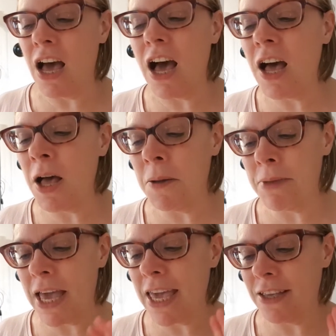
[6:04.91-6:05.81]

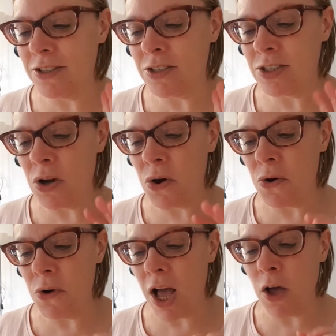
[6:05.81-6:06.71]
And
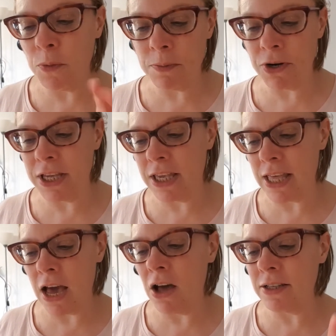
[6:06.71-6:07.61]
so I'll be bringing
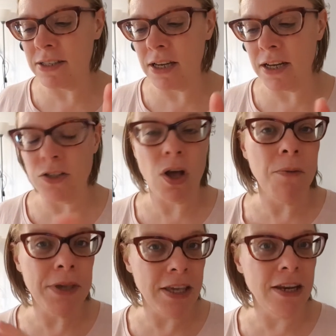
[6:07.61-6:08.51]
that on Sunday. So I'll
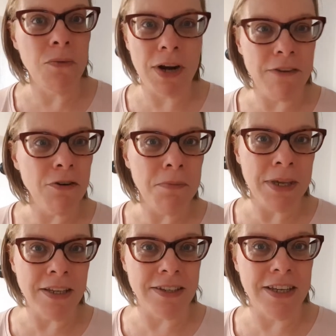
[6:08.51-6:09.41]
be eating whatever
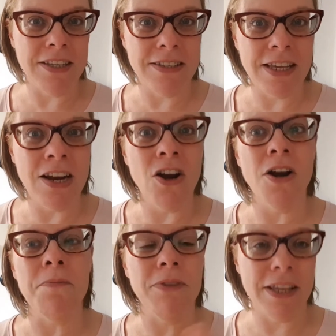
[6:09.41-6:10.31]
meat is
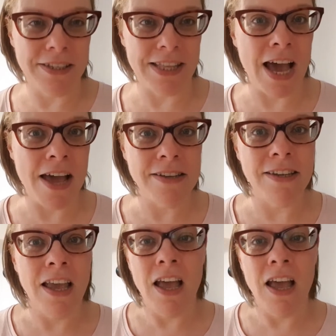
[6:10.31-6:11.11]
there plus that.